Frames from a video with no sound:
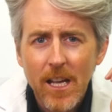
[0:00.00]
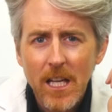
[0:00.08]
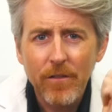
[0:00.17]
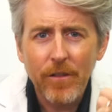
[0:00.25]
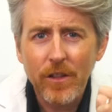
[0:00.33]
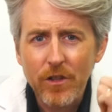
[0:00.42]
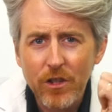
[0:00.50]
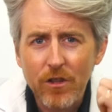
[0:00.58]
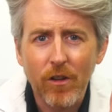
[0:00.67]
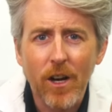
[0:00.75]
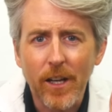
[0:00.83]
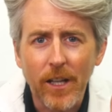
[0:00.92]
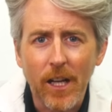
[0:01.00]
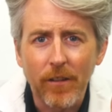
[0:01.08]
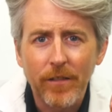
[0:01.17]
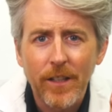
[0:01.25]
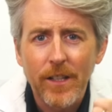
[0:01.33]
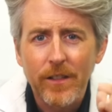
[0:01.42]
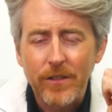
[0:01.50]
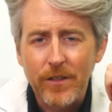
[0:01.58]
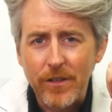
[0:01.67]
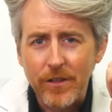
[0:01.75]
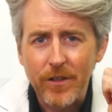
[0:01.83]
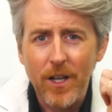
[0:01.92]
If it is strong enough to
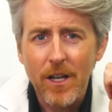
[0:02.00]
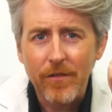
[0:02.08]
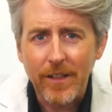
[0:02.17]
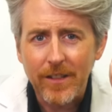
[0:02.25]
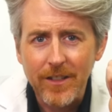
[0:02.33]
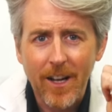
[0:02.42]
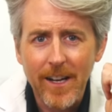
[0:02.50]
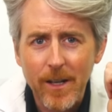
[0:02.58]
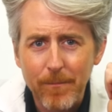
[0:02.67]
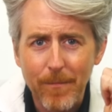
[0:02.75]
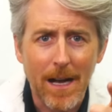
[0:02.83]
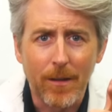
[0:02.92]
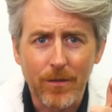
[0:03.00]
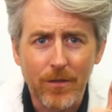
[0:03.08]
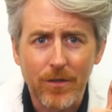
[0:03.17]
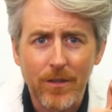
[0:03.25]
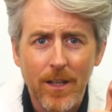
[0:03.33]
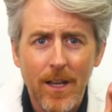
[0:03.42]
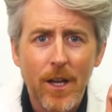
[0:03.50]
dissolve an entire mouse,